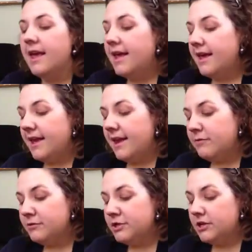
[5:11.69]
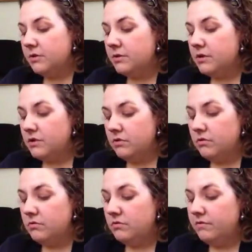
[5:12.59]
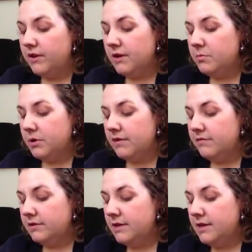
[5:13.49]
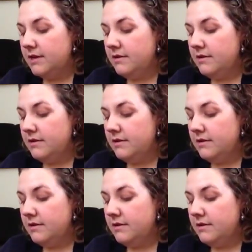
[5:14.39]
And I will show you very briefly